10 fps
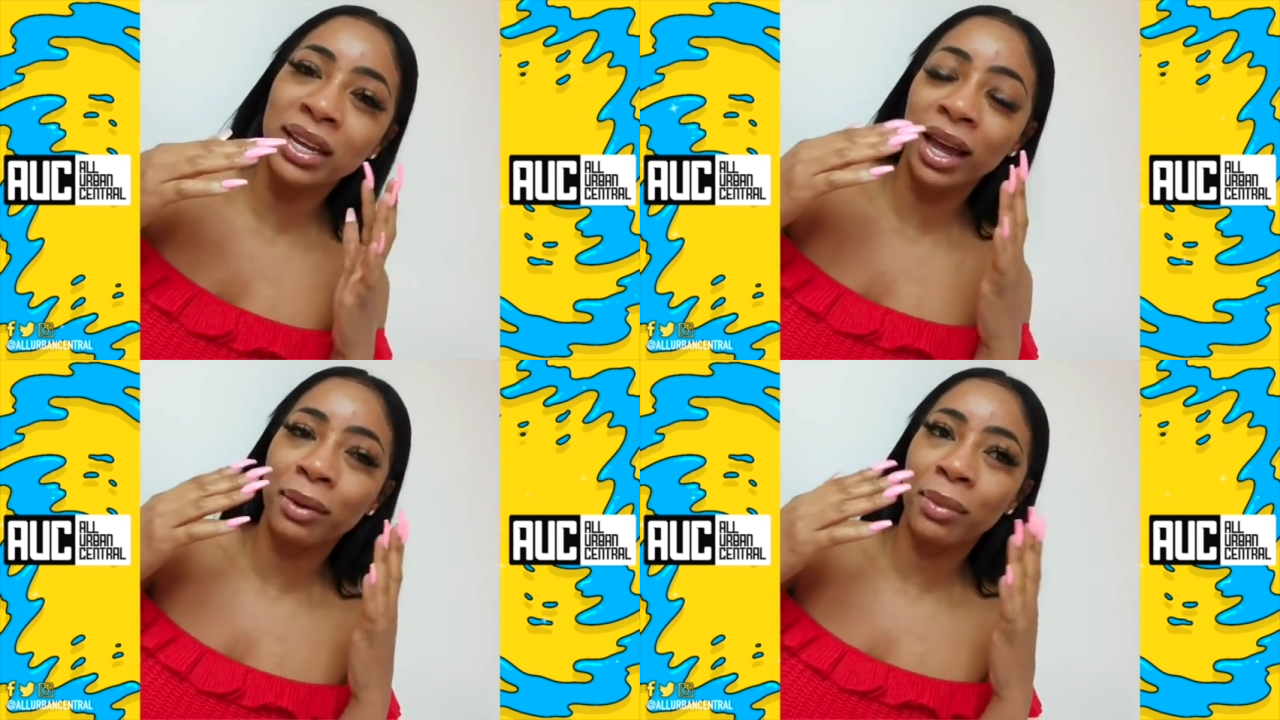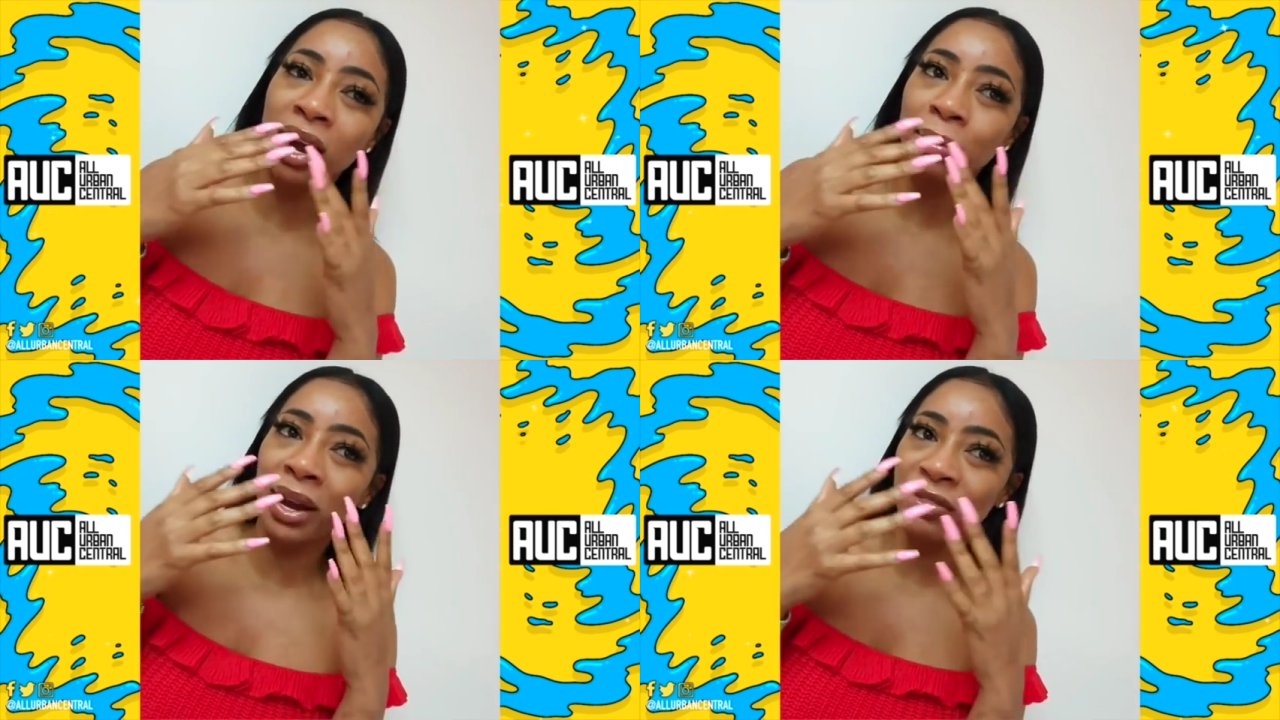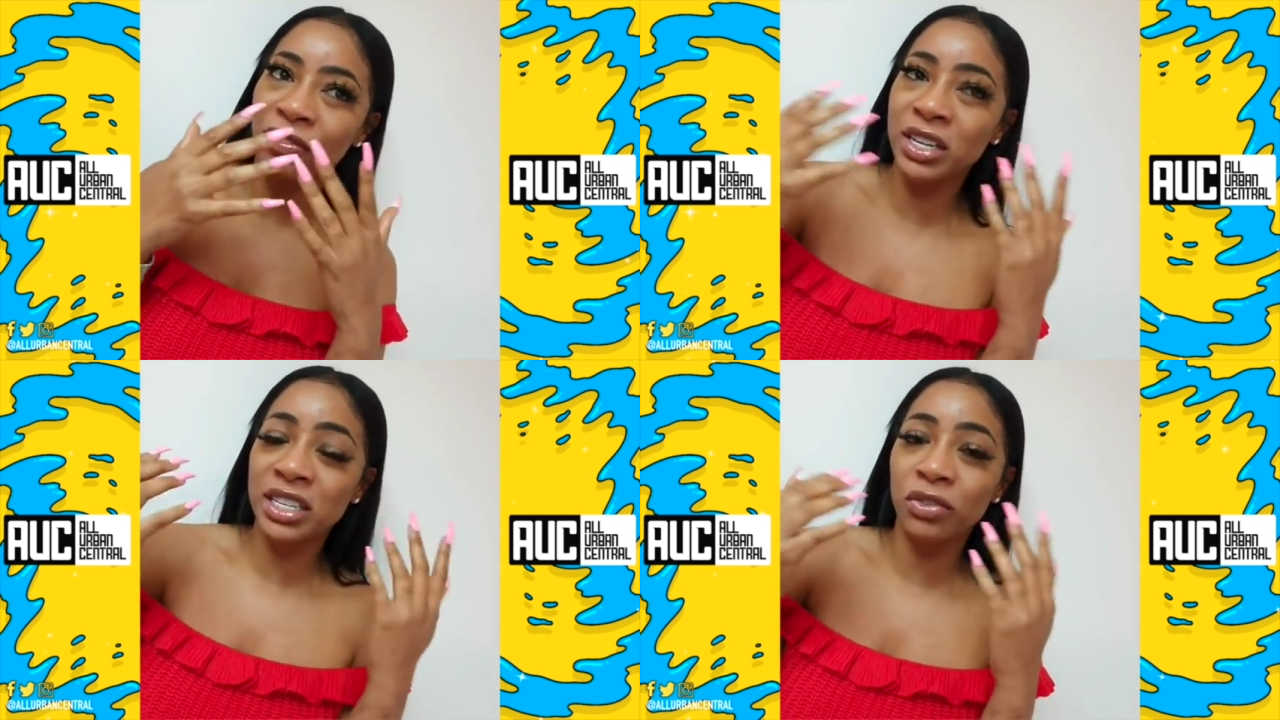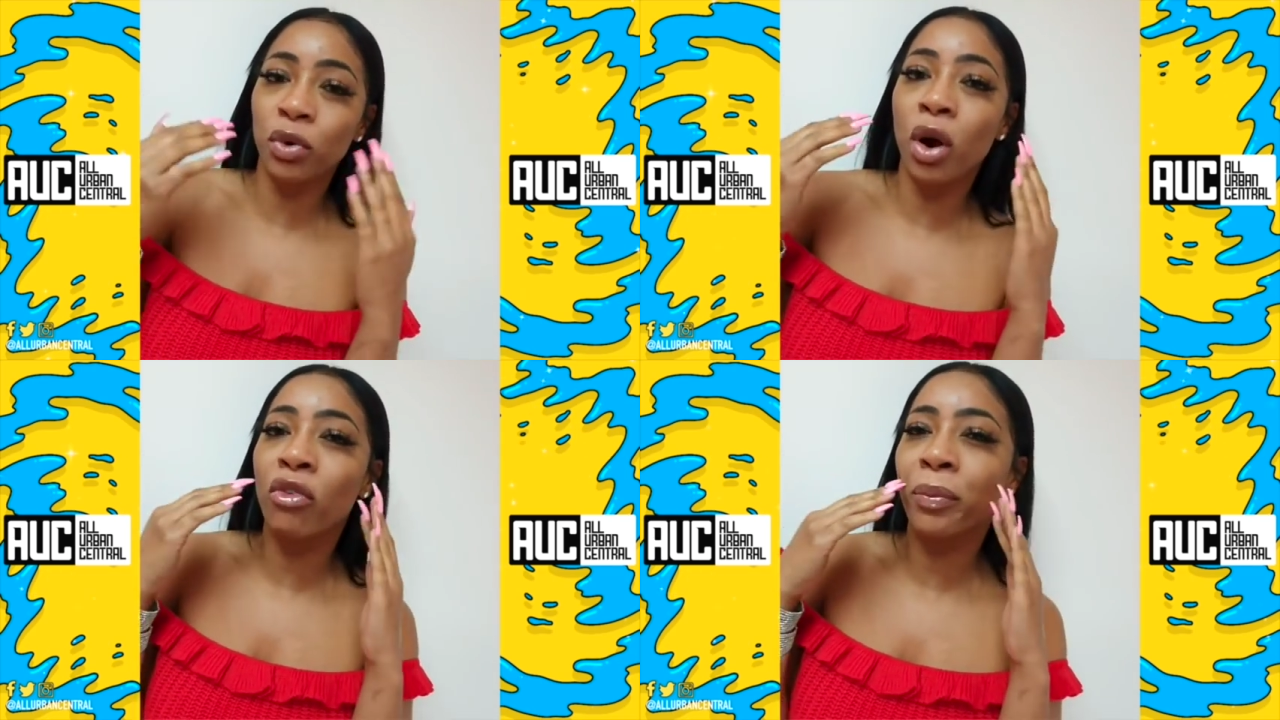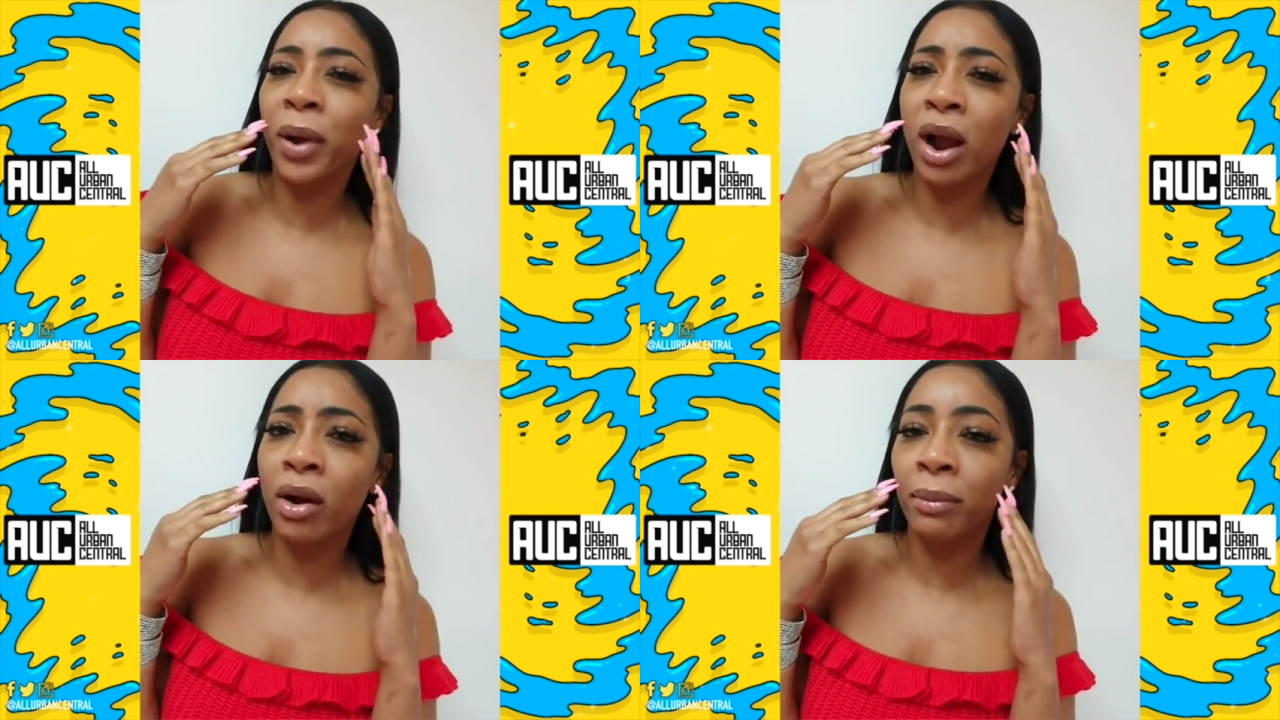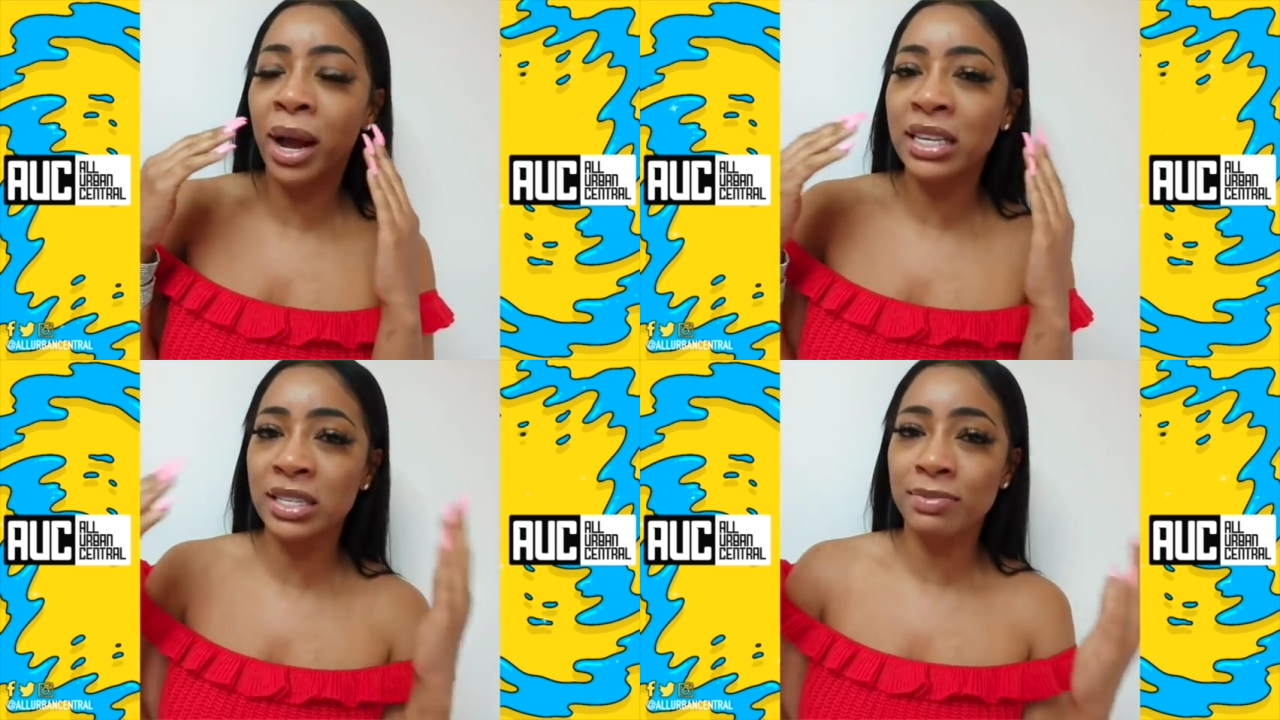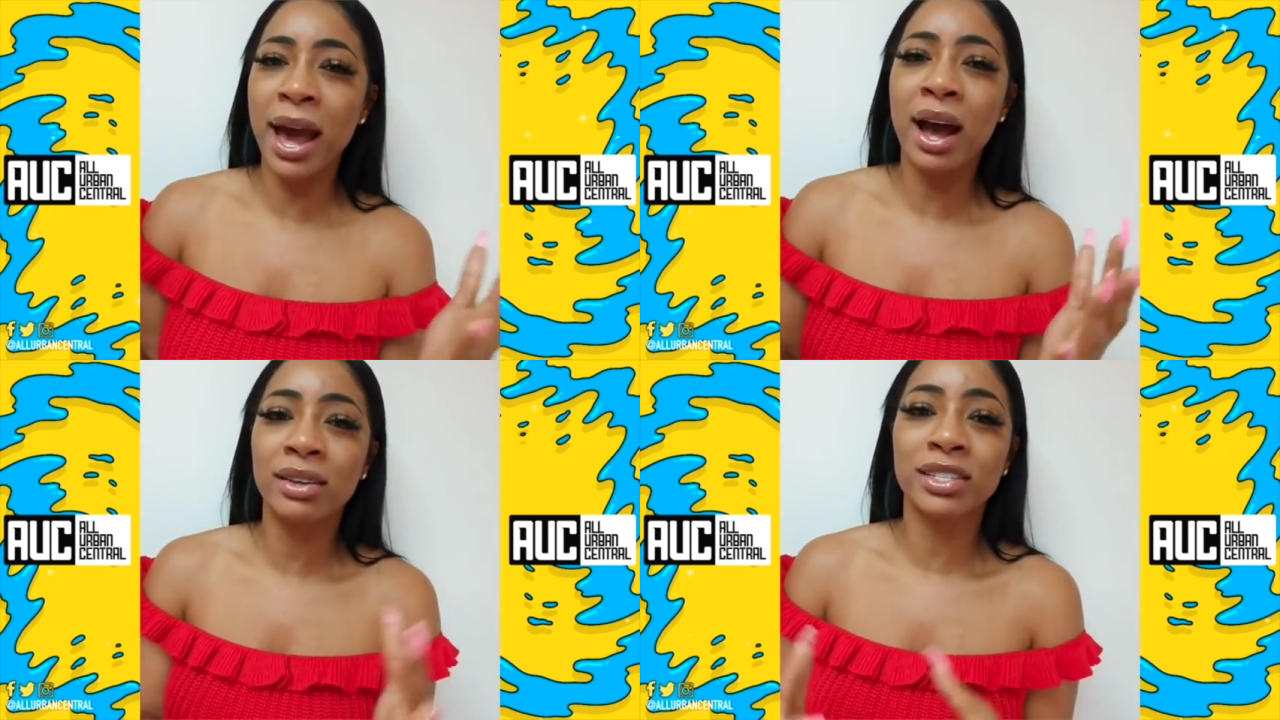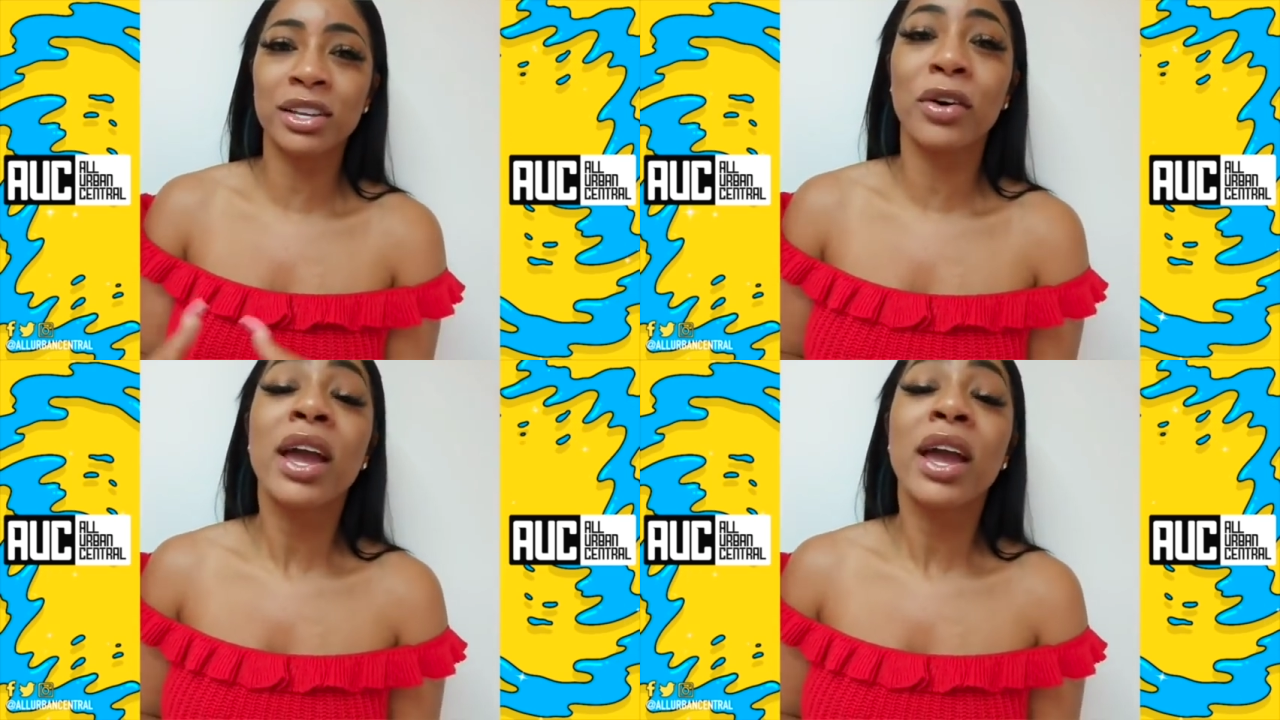Like my, my front teeth were overpowering my smile. So